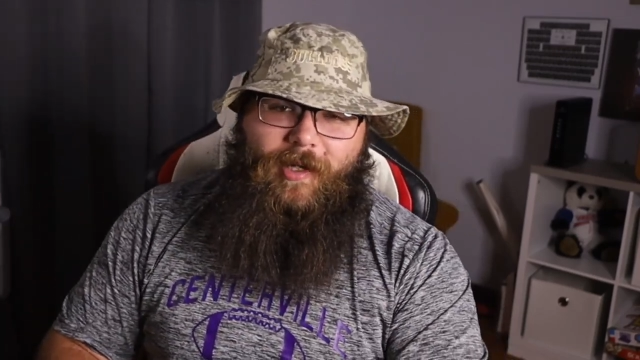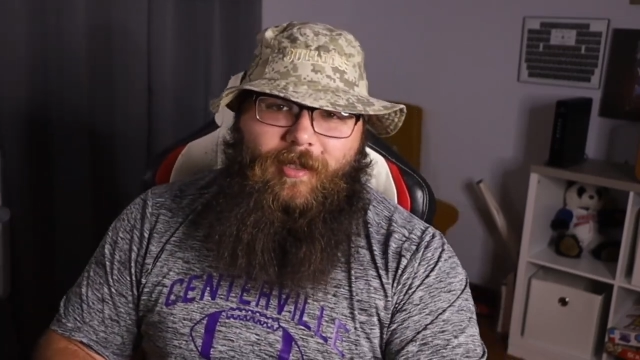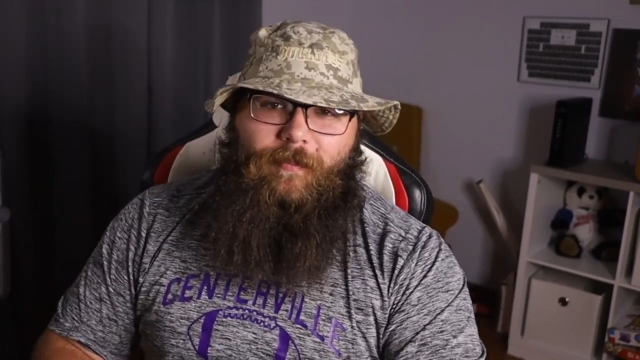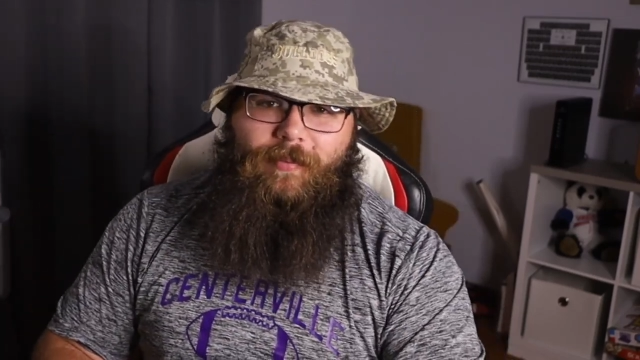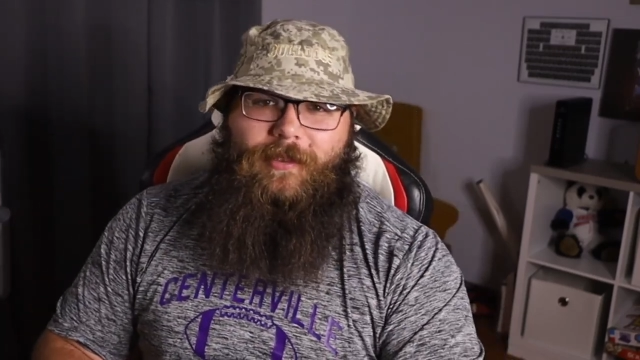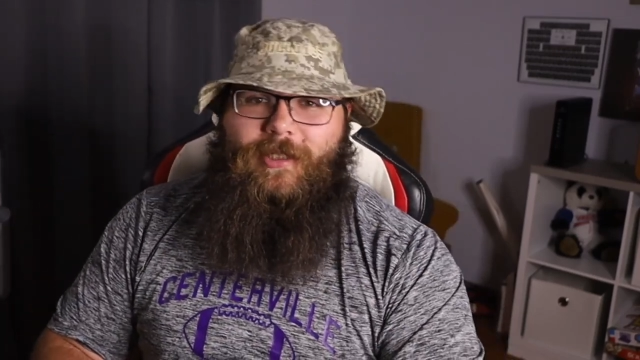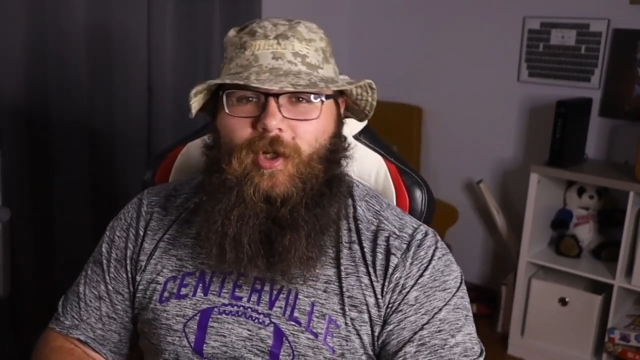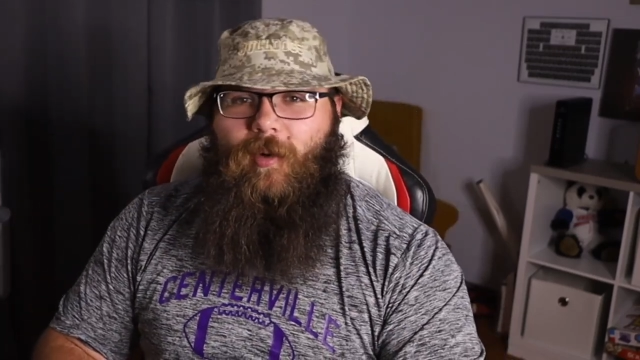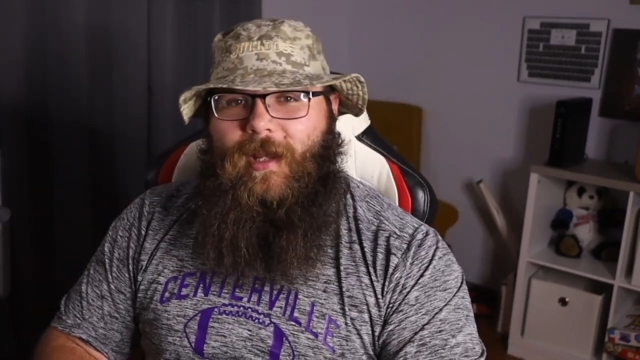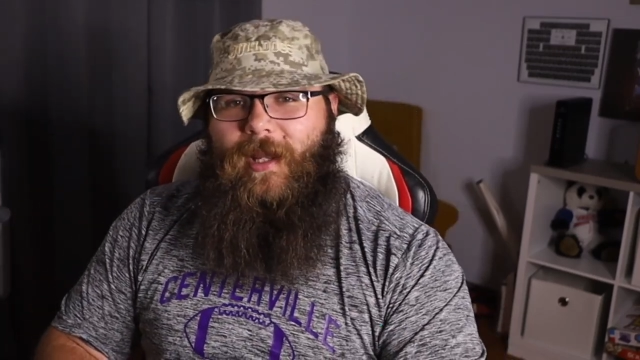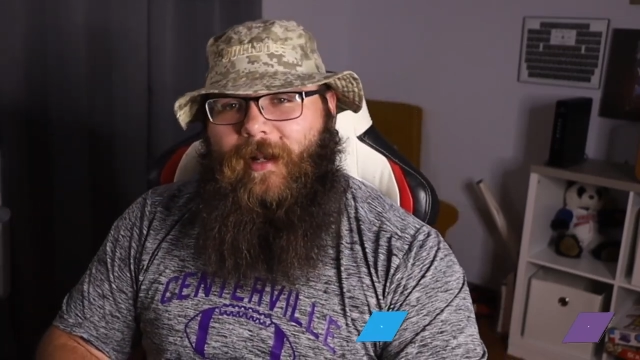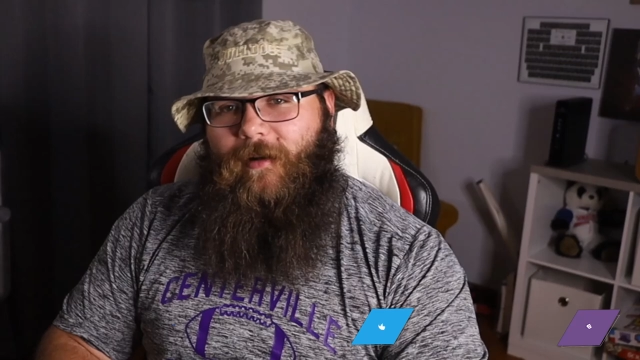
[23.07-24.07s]
please go
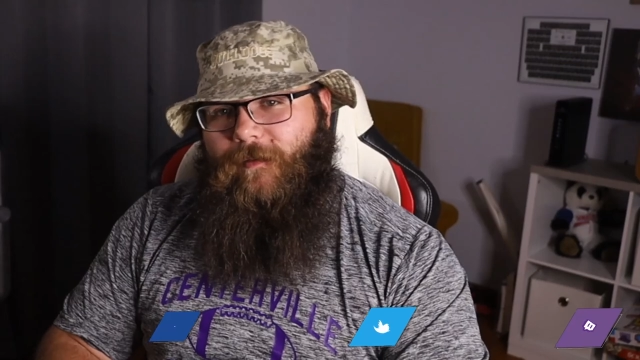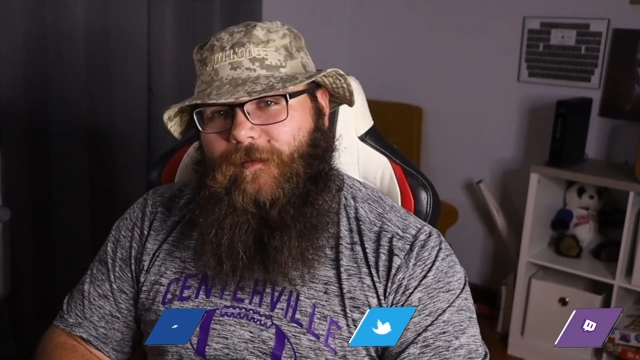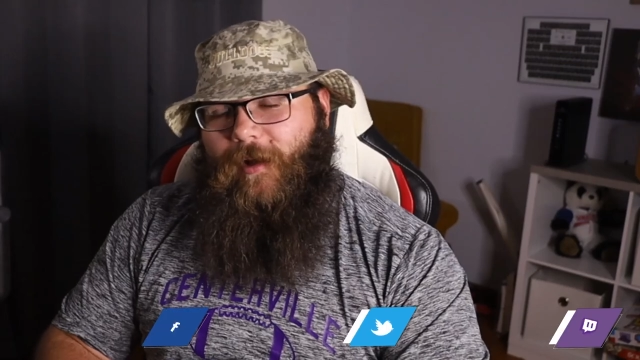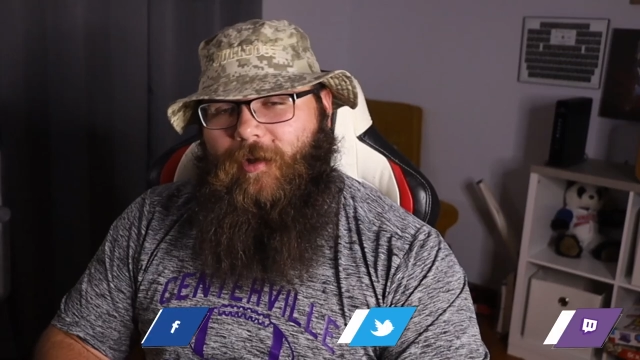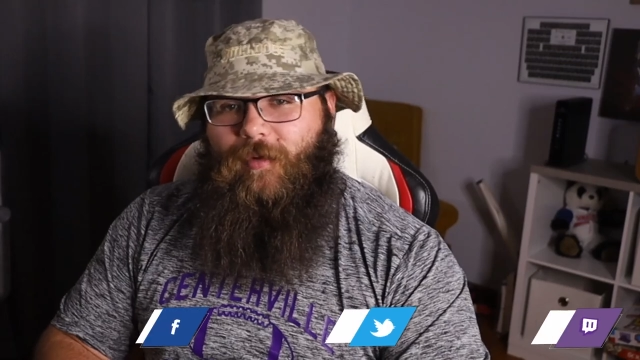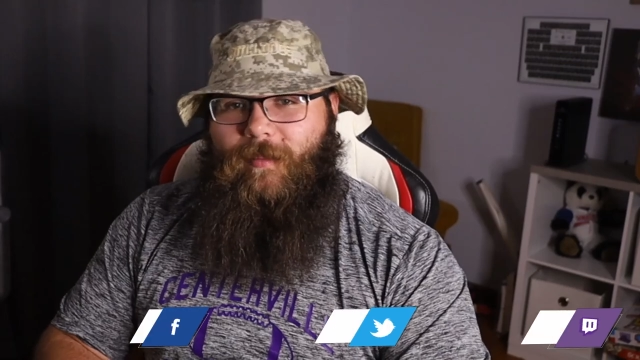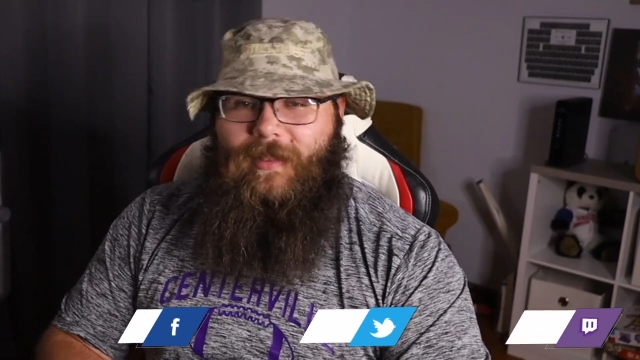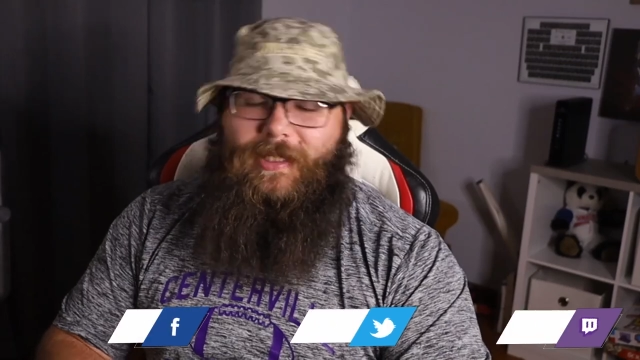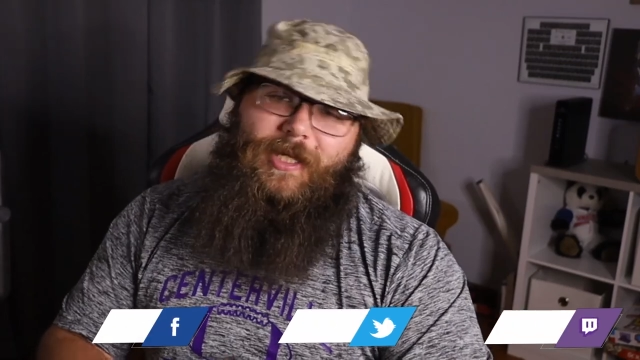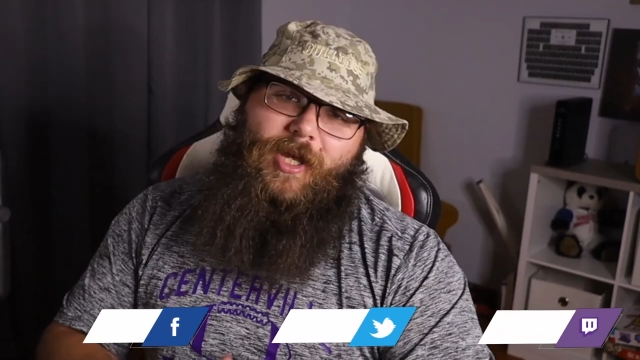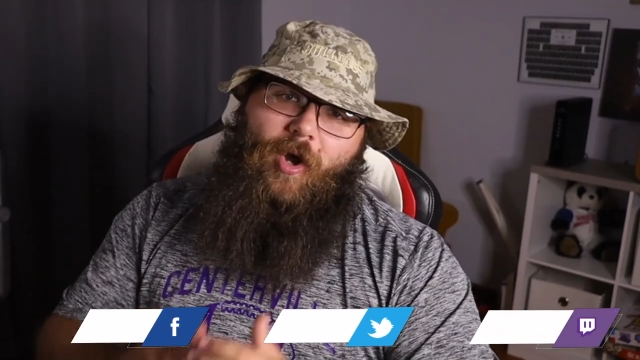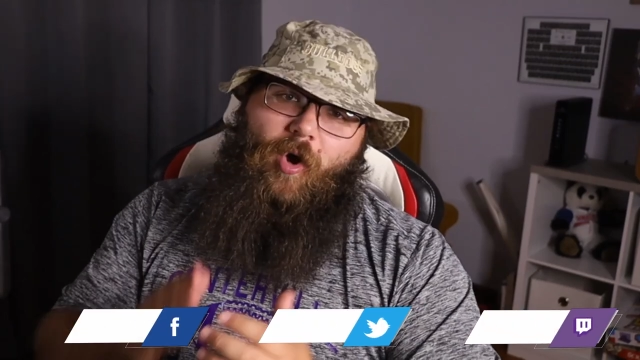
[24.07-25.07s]
ahead and follow me
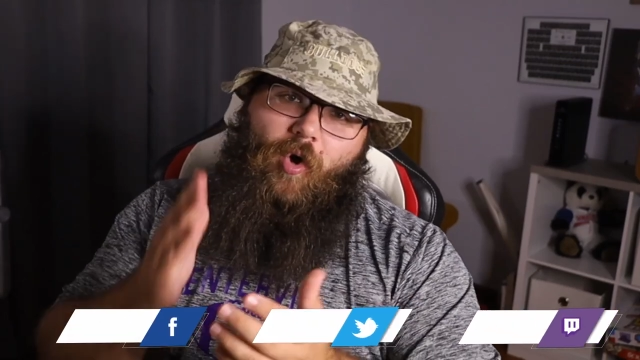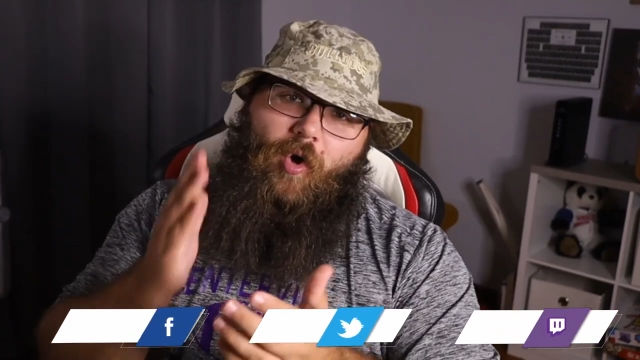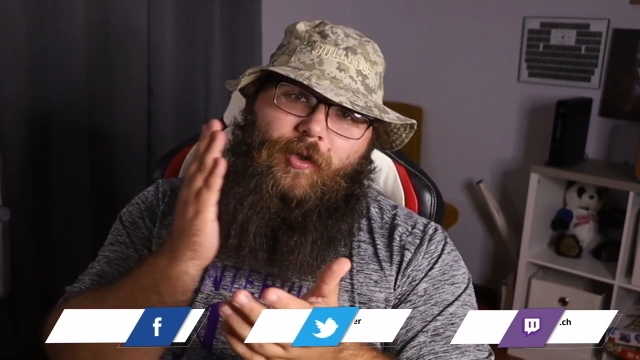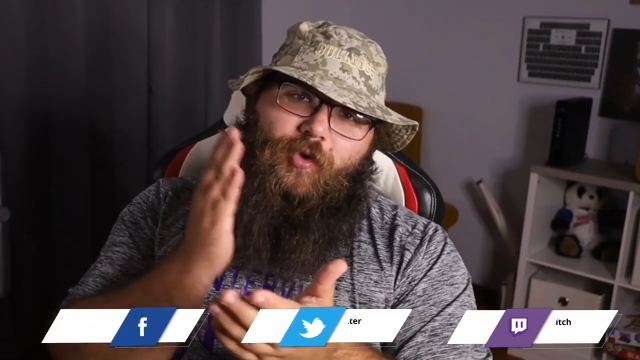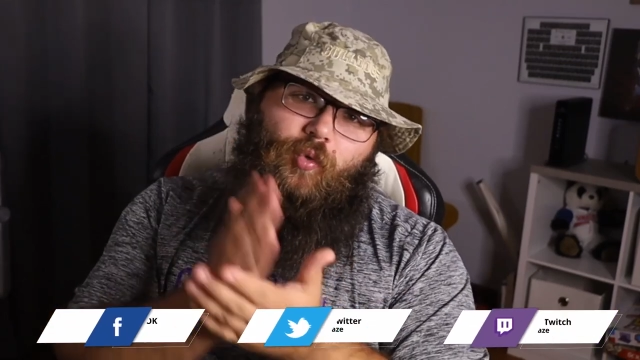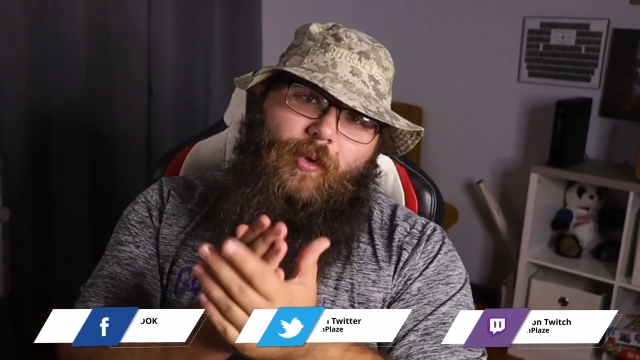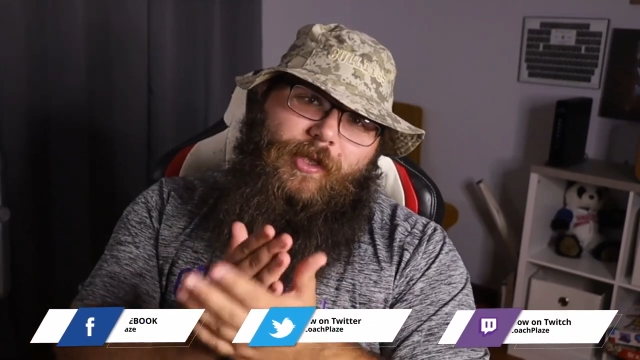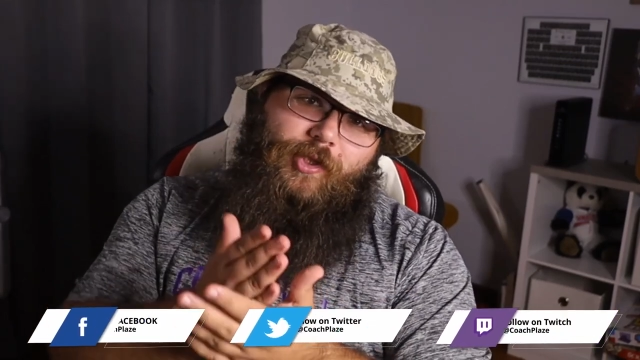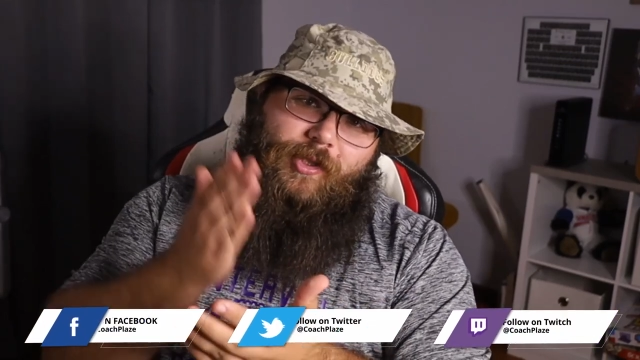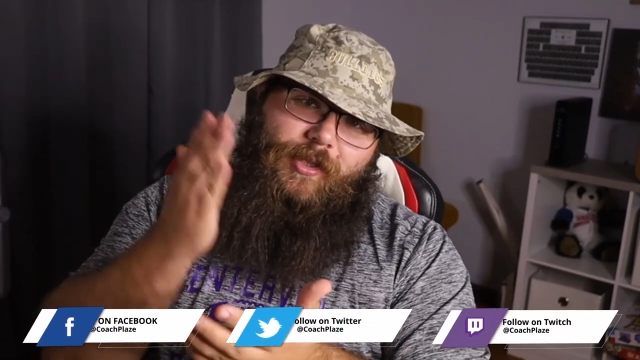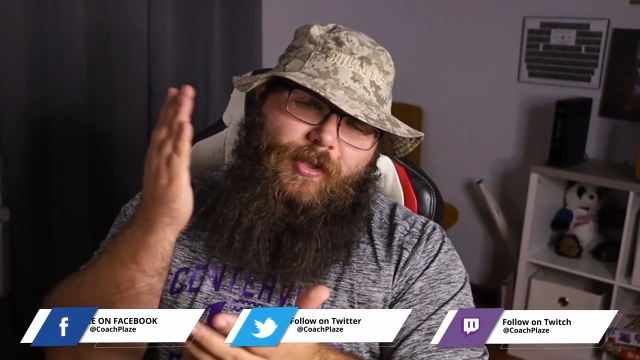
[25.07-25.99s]
on Twitch,